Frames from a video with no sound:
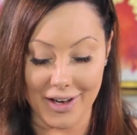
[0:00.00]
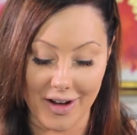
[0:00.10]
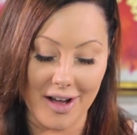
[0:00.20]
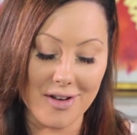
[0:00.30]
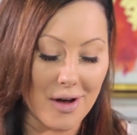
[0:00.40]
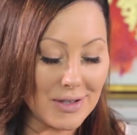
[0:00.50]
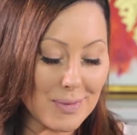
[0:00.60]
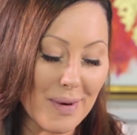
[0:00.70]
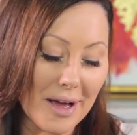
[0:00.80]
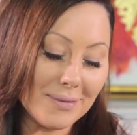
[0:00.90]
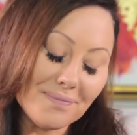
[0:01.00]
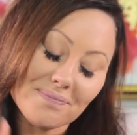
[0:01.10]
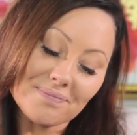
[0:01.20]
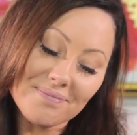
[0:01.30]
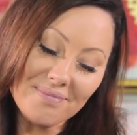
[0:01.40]
I know how it goes, but
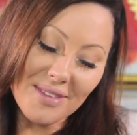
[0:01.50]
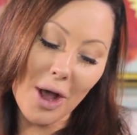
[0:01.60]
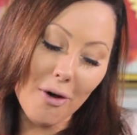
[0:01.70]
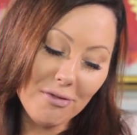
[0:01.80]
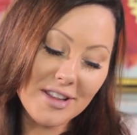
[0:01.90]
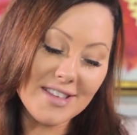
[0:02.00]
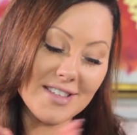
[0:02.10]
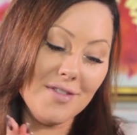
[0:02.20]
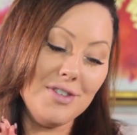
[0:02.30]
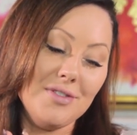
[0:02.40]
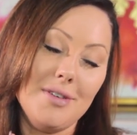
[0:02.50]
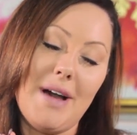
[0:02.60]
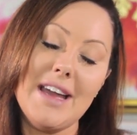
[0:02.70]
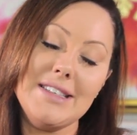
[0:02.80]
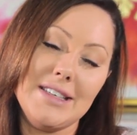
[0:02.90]
Hopefully this gives you some
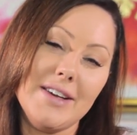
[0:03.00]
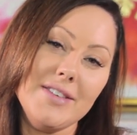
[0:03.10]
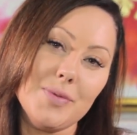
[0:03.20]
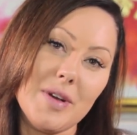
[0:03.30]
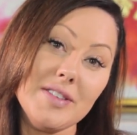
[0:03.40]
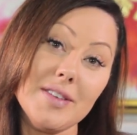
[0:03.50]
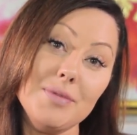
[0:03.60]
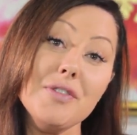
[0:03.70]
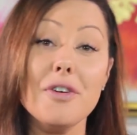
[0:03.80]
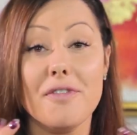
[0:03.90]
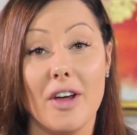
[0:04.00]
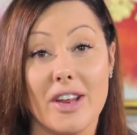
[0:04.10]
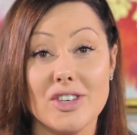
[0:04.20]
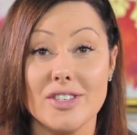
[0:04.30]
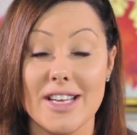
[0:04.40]
ideas with some different
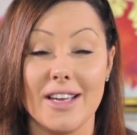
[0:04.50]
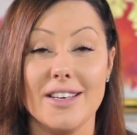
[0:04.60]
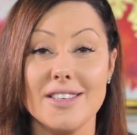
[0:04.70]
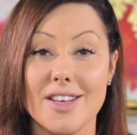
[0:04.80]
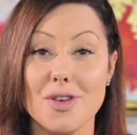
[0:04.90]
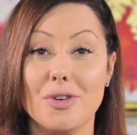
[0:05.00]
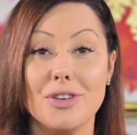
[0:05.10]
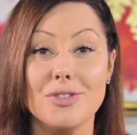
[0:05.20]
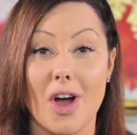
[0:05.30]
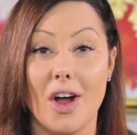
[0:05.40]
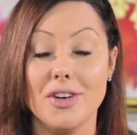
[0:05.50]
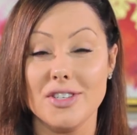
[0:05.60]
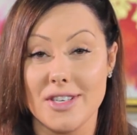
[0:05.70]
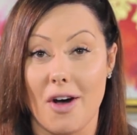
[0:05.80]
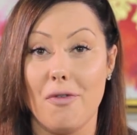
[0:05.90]
foundation techniques that you can use on
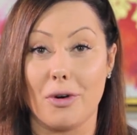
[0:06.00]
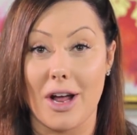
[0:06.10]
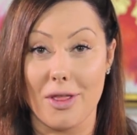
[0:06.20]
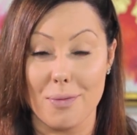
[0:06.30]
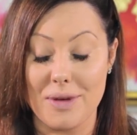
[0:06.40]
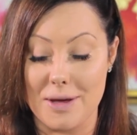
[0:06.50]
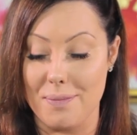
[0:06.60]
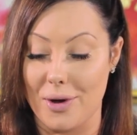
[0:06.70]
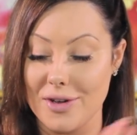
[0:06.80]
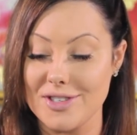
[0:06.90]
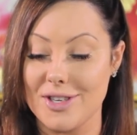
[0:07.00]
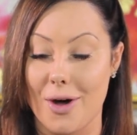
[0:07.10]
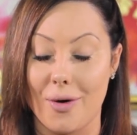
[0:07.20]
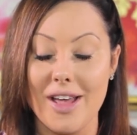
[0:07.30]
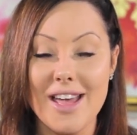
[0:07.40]
yourself or other people.
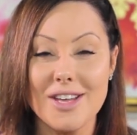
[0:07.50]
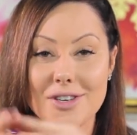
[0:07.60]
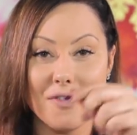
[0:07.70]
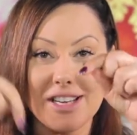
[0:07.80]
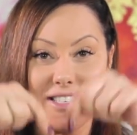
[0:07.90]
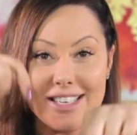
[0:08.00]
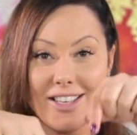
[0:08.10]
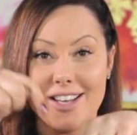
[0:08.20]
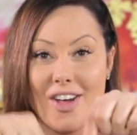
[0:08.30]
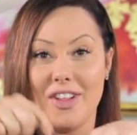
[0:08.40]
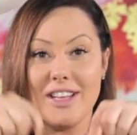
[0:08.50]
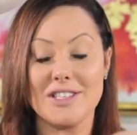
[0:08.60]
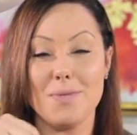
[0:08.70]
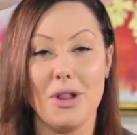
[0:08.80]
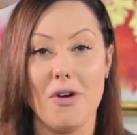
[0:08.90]
So don't forget to click on the
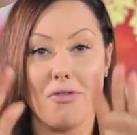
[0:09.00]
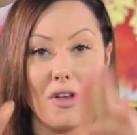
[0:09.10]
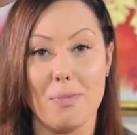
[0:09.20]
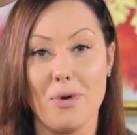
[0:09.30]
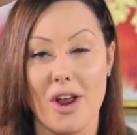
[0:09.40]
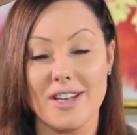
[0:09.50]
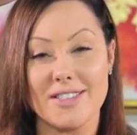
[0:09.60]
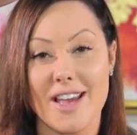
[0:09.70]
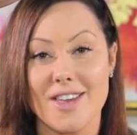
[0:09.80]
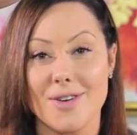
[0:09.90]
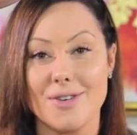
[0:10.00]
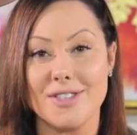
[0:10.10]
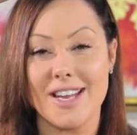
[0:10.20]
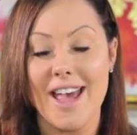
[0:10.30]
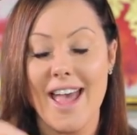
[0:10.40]
links below for all the products I
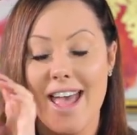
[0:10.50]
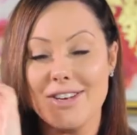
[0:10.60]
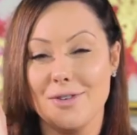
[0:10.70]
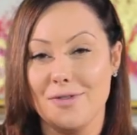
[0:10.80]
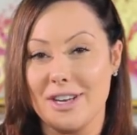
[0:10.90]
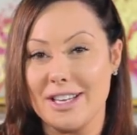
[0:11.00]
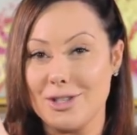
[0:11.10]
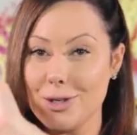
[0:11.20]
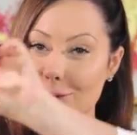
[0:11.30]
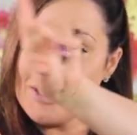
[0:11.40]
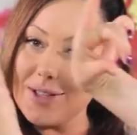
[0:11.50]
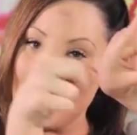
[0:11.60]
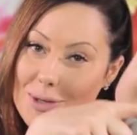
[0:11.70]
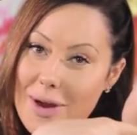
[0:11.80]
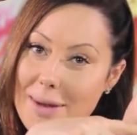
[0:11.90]
used and don't forget to
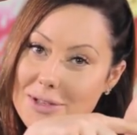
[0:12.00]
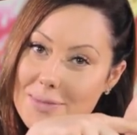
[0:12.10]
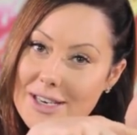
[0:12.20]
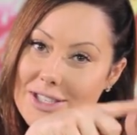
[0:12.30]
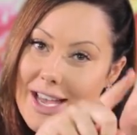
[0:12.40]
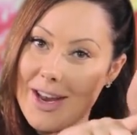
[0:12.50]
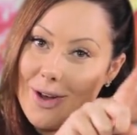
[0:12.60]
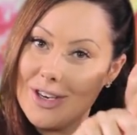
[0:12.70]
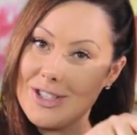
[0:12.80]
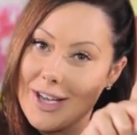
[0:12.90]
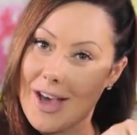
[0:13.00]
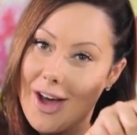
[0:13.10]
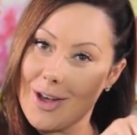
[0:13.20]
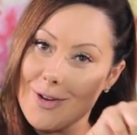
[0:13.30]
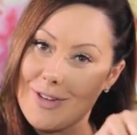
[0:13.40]
subscribe to my channel and check out
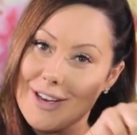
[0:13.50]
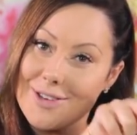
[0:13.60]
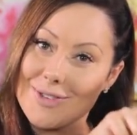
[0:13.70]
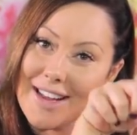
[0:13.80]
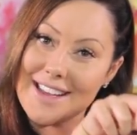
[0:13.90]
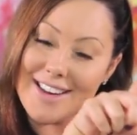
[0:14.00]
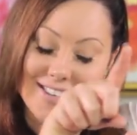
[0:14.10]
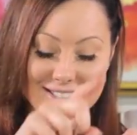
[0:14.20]
other videos right here.